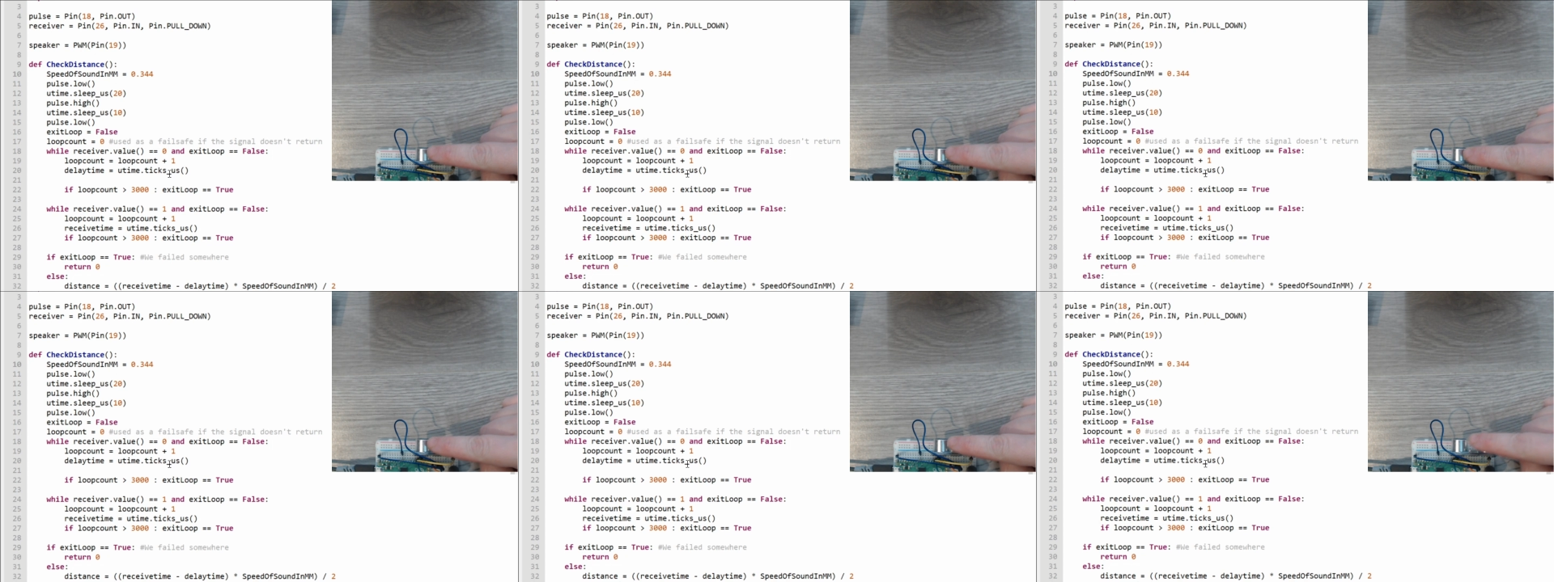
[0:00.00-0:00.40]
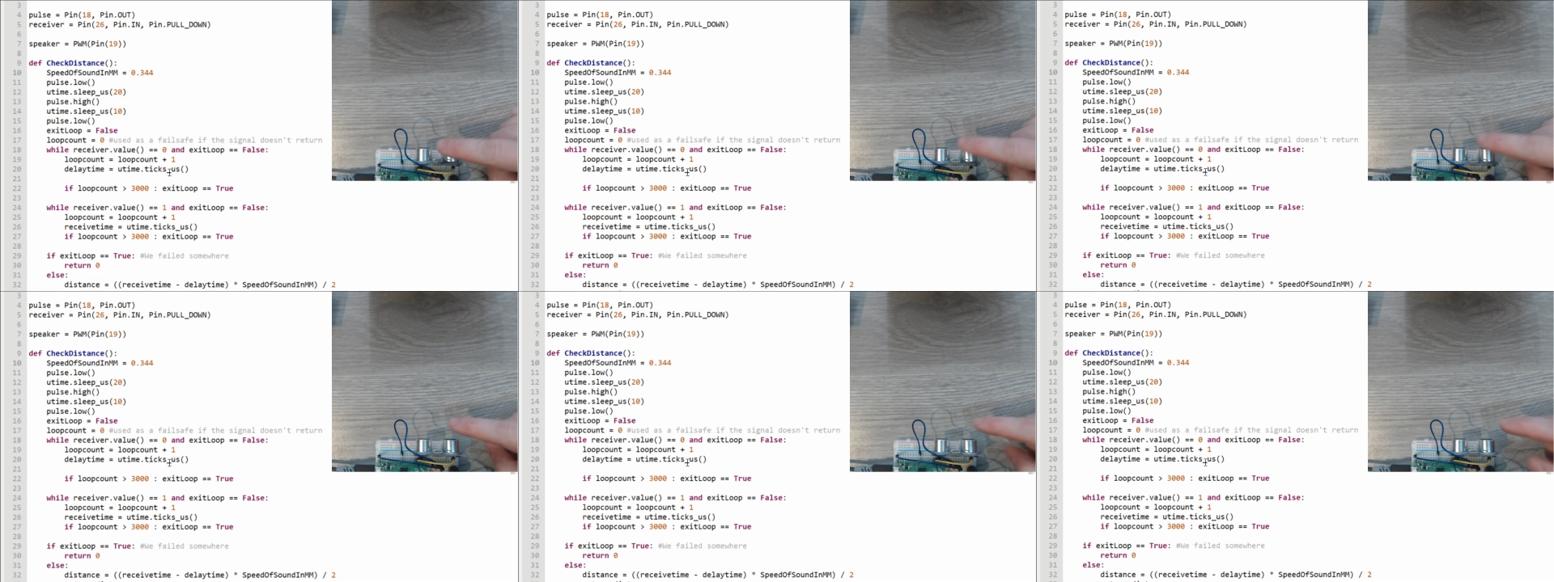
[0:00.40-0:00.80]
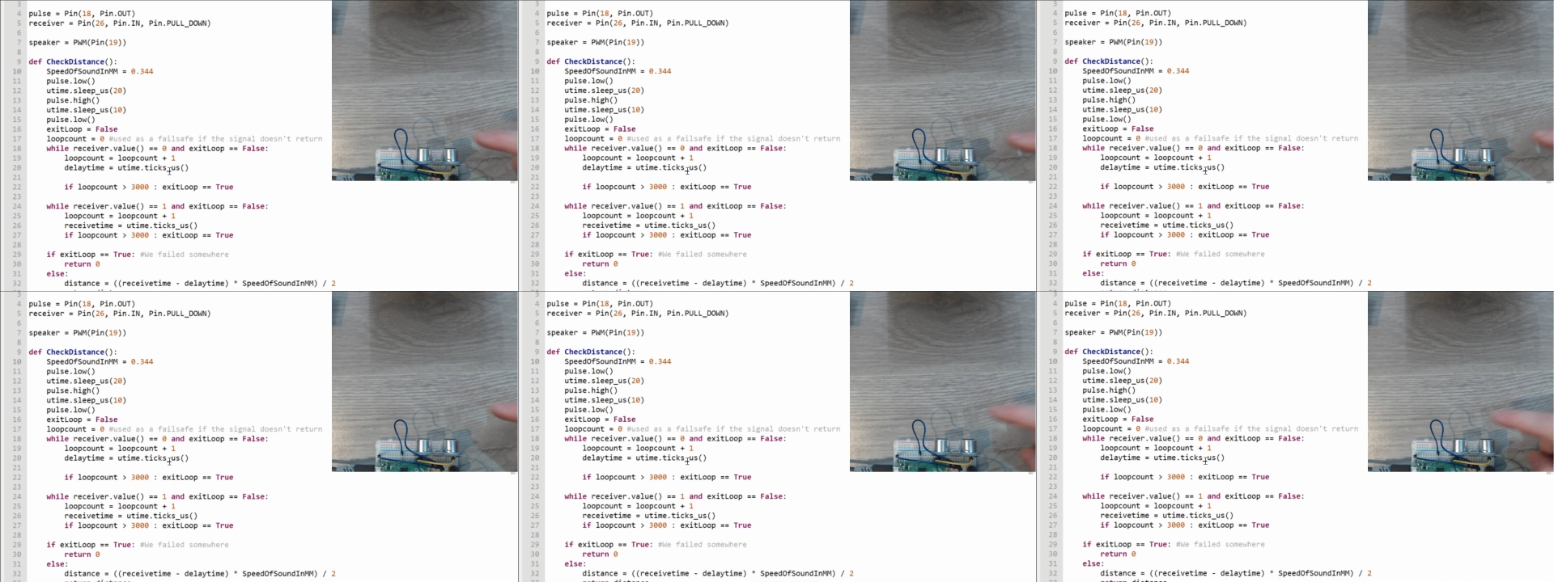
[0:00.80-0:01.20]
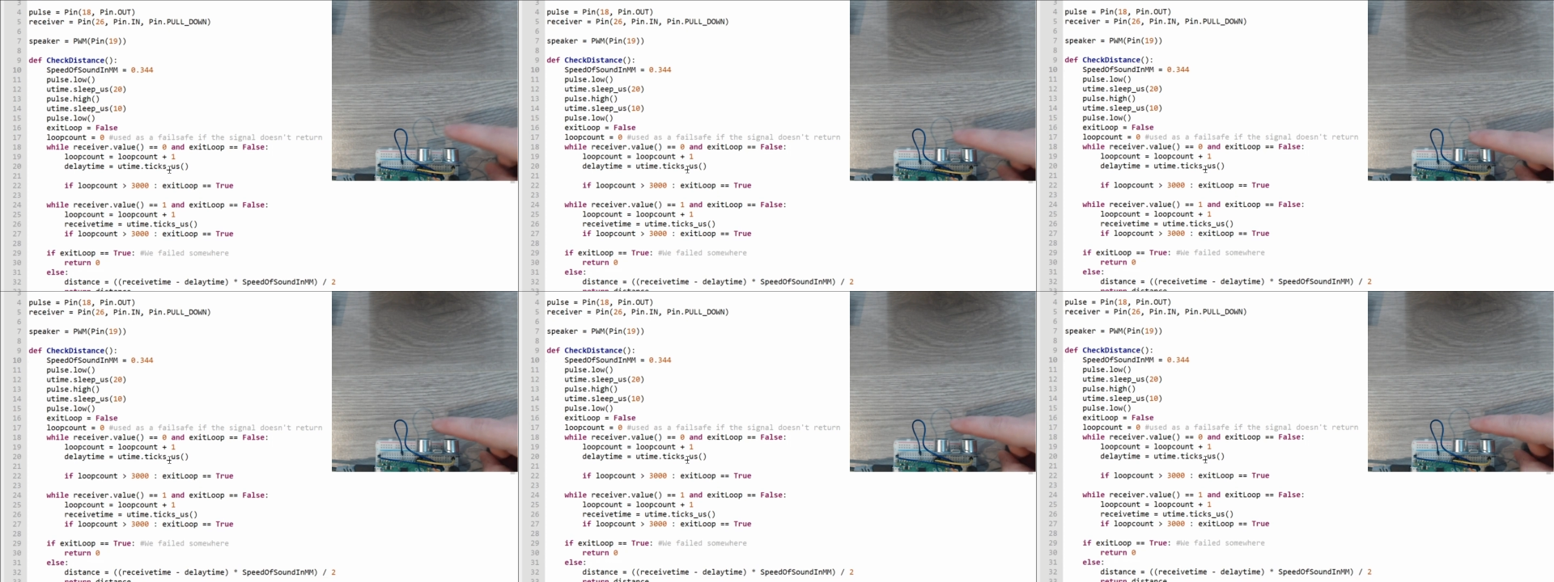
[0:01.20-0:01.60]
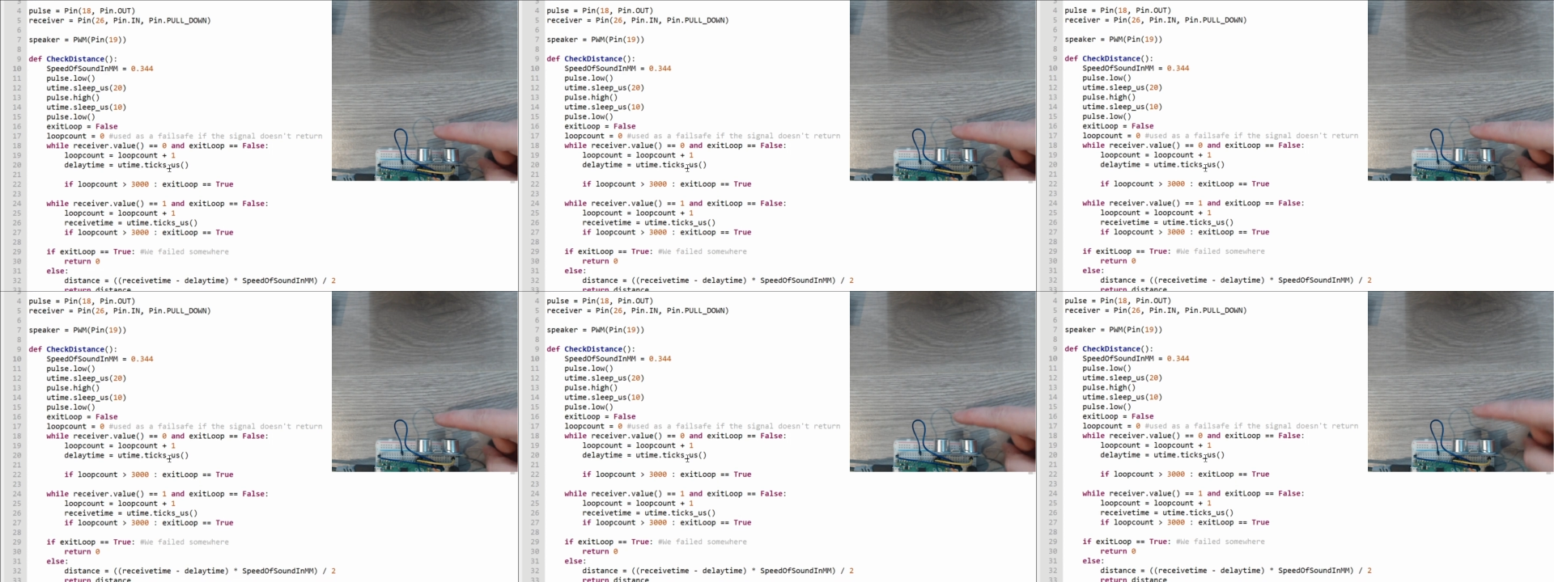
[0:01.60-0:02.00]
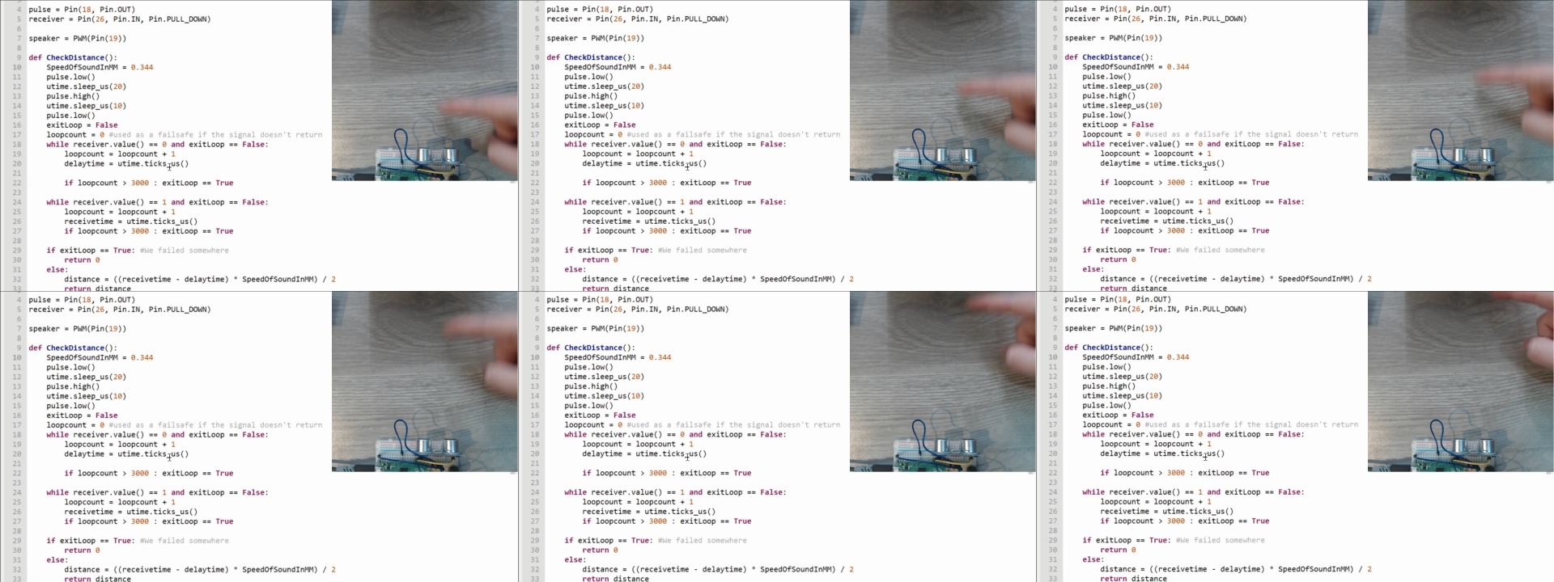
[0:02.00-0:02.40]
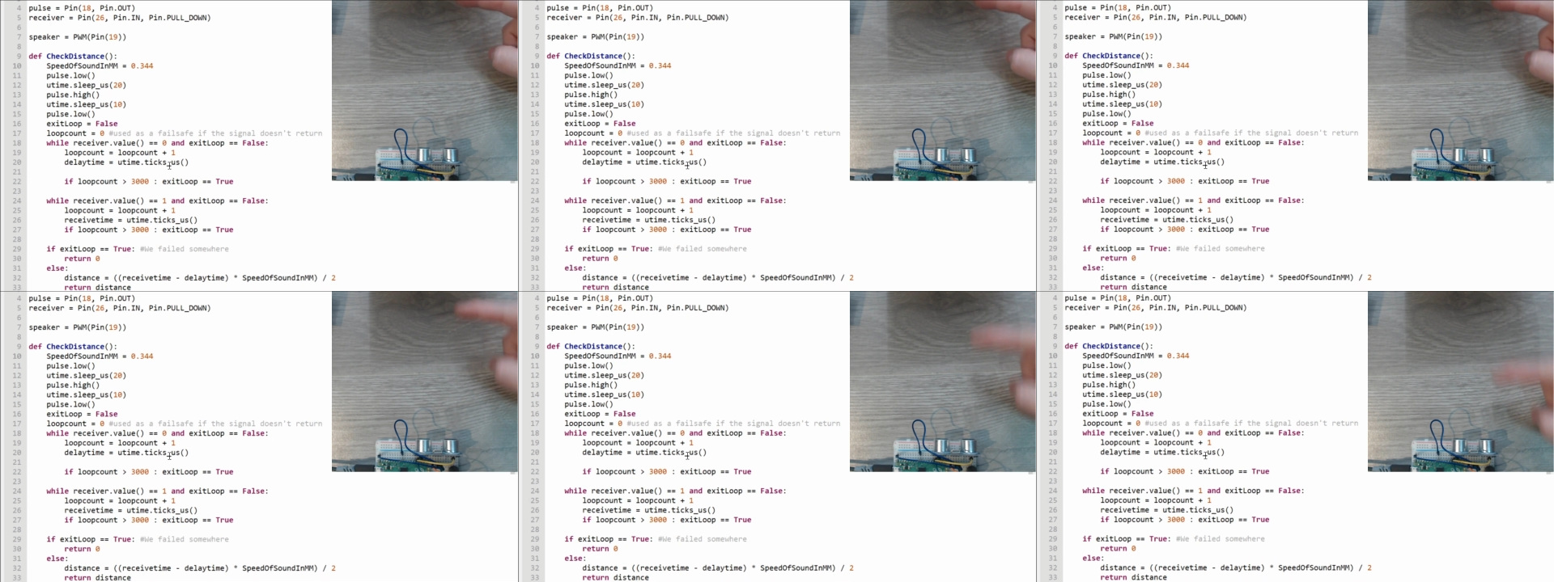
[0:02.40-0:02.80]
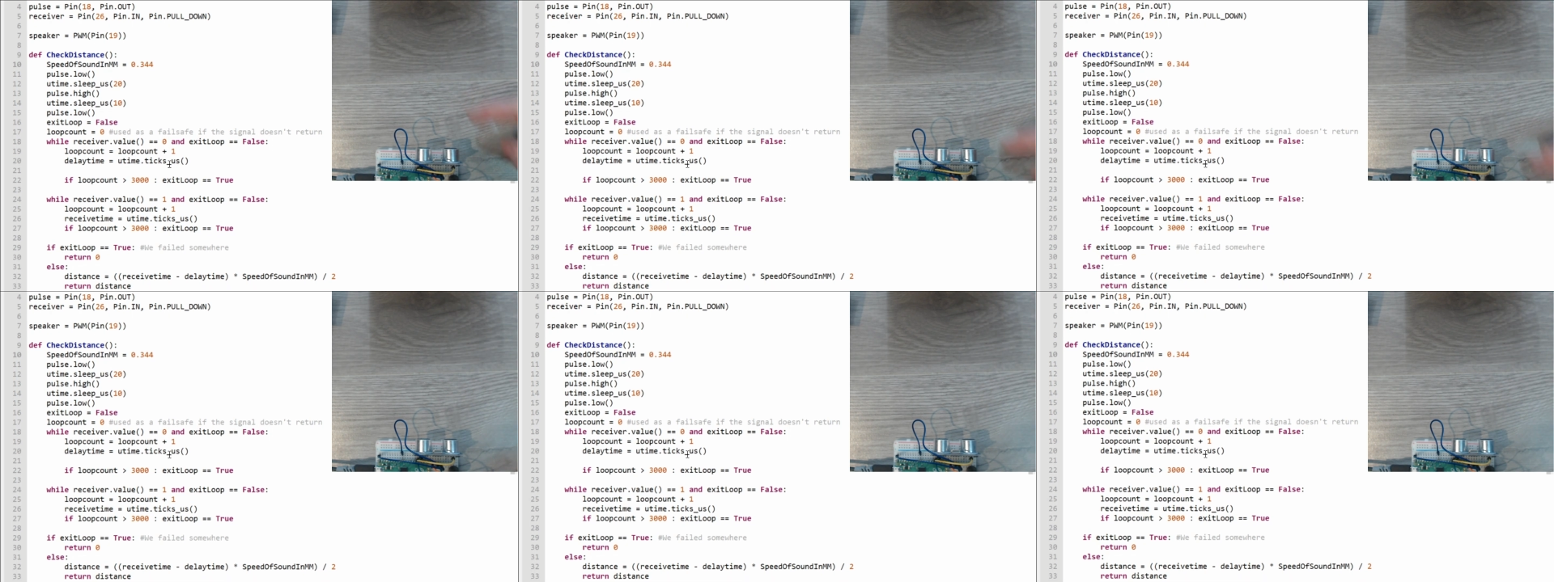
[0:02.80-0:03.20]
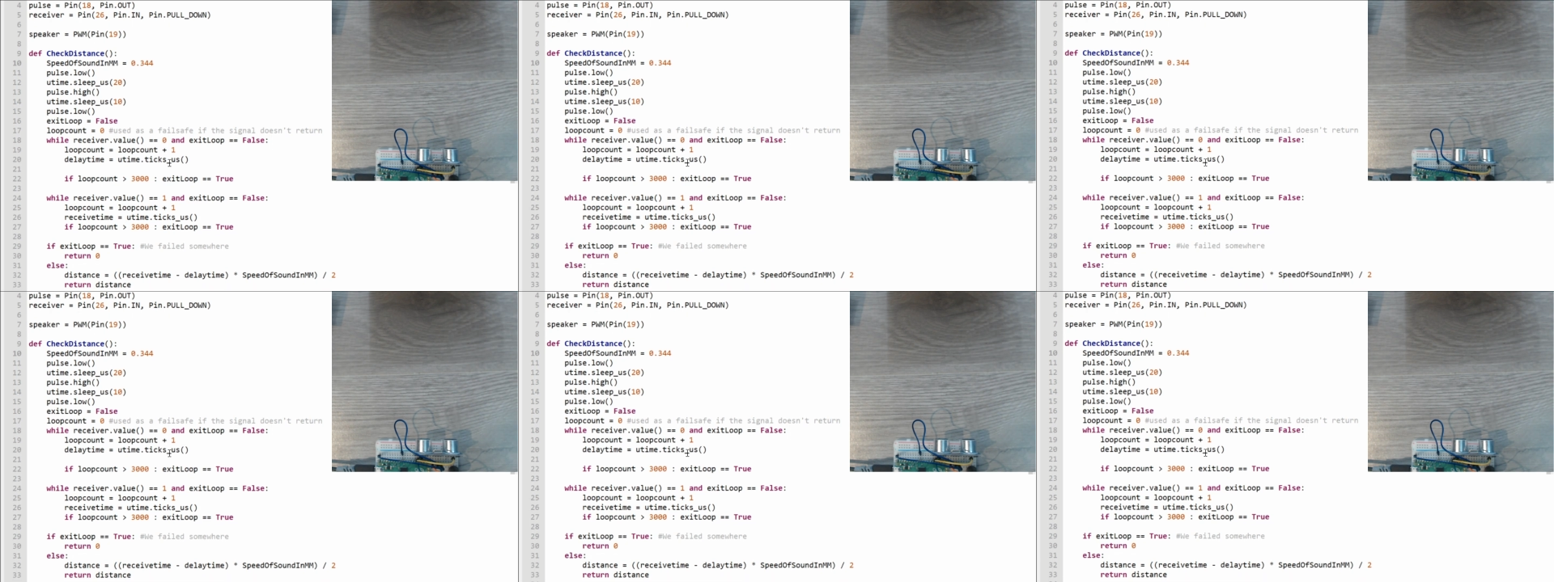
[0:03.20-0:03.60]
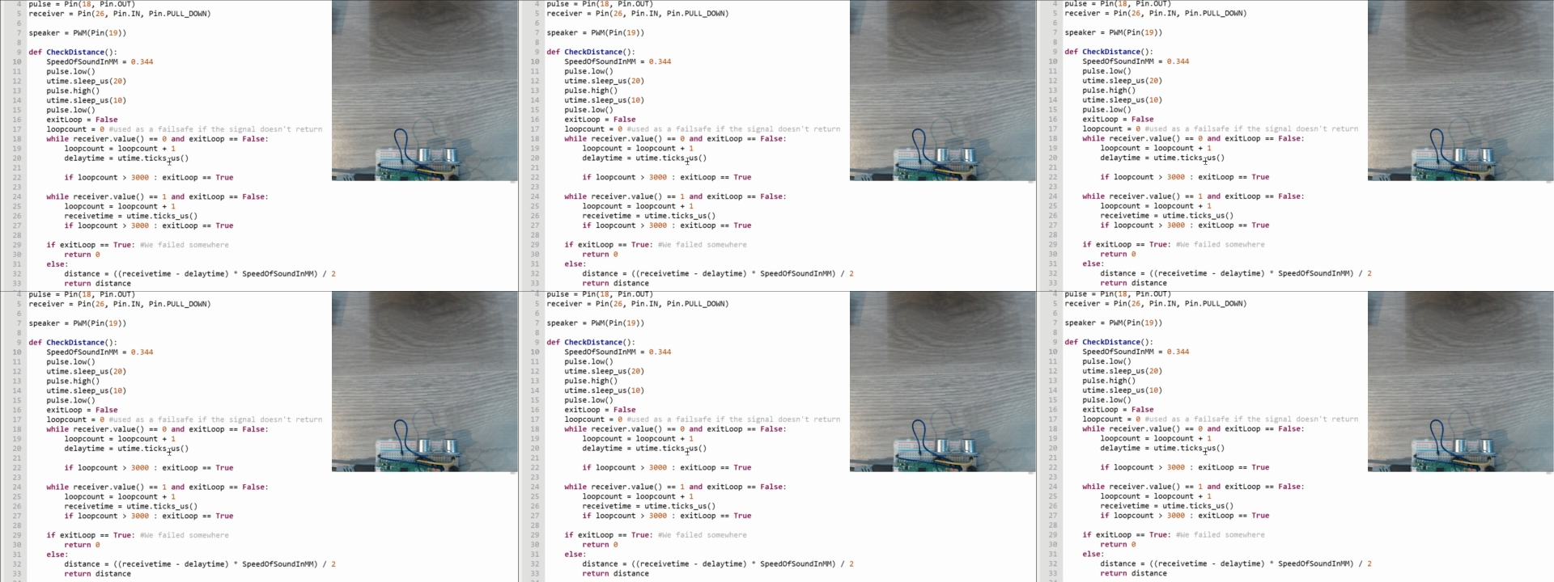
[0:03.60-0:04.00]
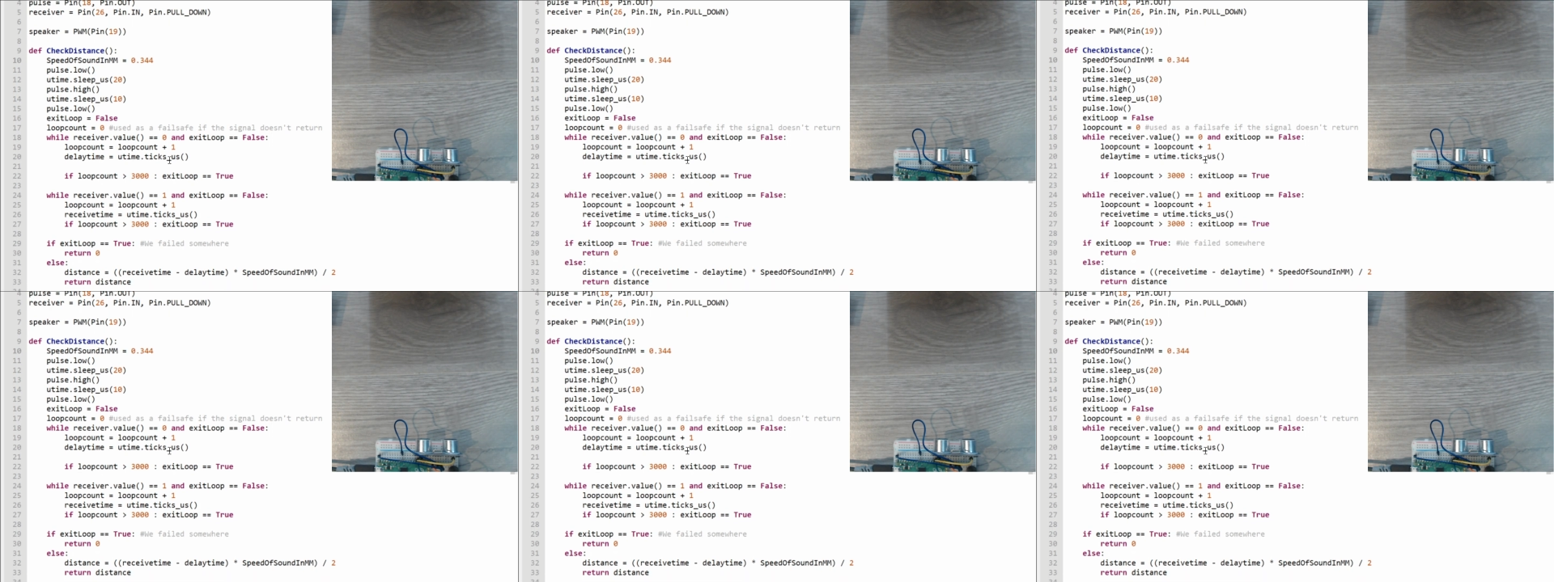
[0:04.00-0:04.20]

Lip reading: Nobody's mouth can be seen.